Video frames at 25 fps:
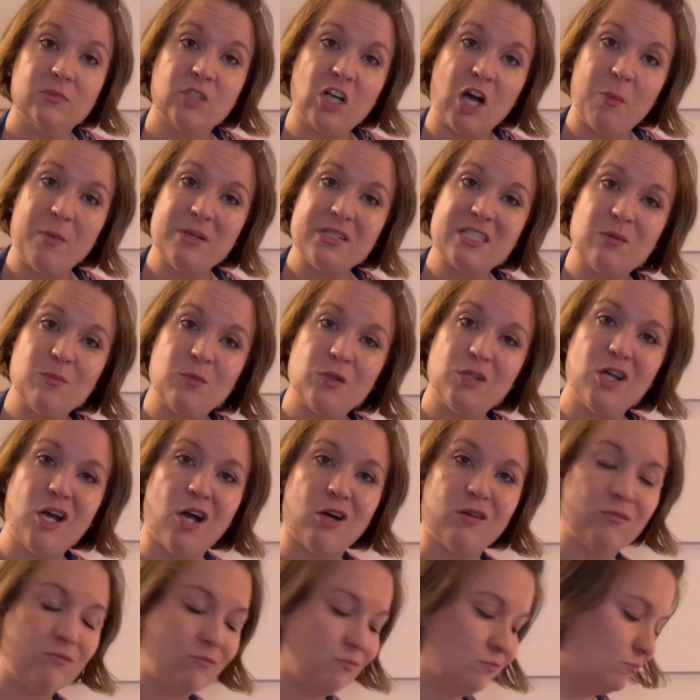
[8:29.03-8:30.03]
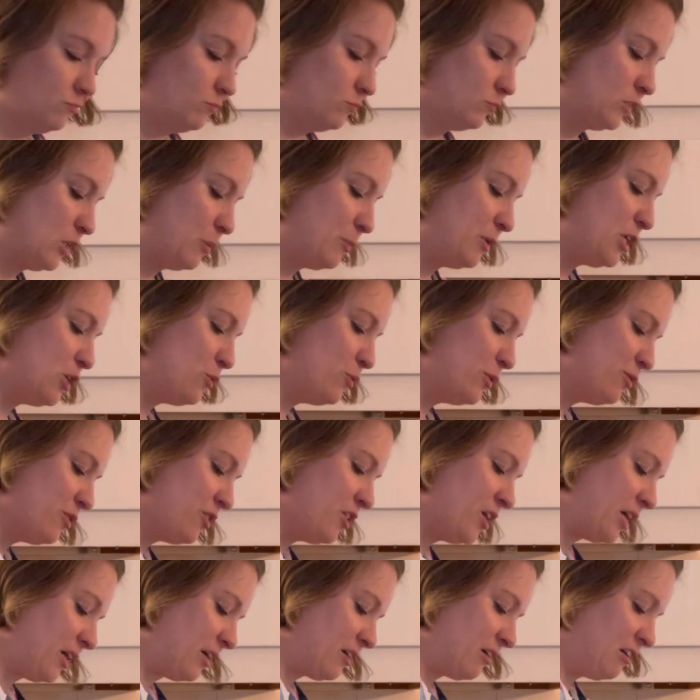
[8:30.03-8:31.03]
Comment down below. Let me know what you
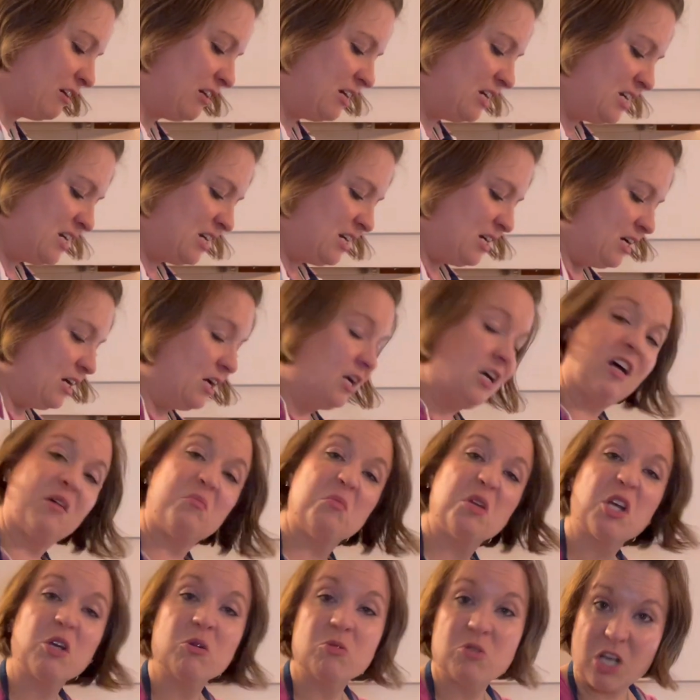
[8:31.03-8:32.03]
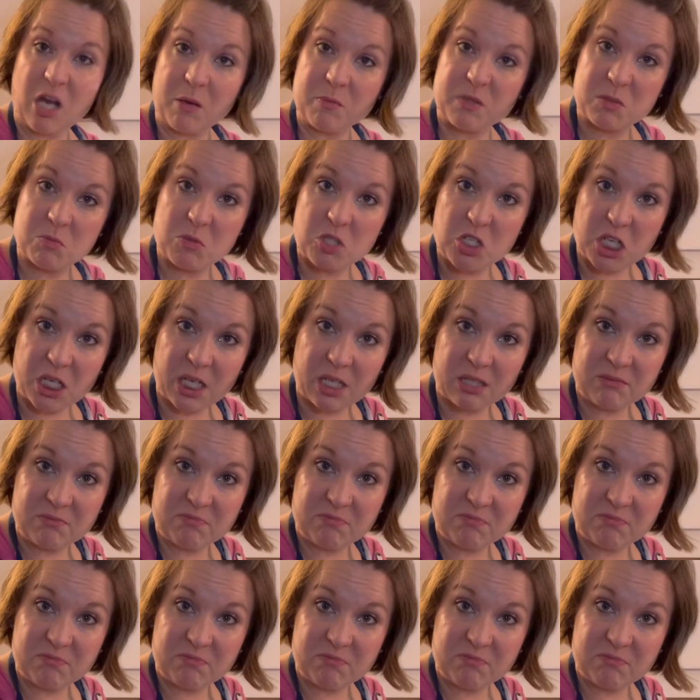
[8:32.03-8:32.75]
think. I'm going to go chop some chicken.